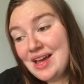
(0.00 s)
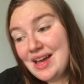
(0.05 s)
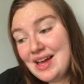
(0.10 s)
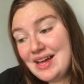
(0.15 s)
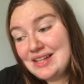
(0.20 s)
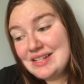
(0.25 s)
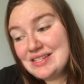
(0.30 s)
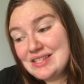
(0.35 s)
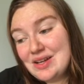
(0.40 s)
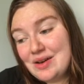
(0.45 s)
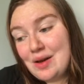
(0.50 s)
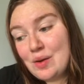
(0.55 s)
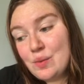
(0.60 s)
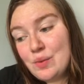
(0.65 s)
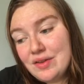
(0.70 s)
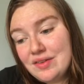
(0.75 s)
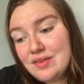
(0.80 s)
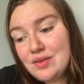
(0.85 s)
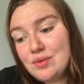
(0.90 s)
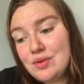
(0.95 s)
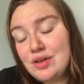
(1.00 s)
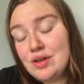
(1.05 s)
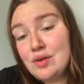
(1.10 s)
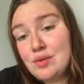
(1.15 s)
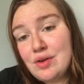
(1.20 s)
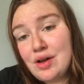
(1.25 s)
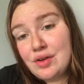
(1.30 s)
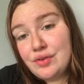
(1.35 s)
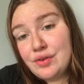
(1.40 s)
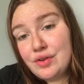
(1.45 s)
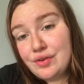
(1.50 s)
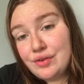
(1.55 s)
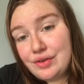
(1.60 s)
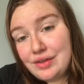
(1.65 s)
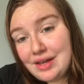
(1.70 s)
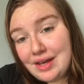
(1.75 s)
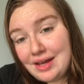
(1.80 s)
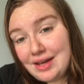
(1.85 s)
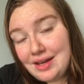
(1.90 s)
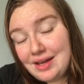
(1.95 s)
And so I wasn't running around all
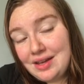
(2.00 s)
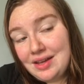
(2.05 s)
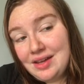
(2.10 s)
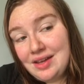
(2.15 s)
day.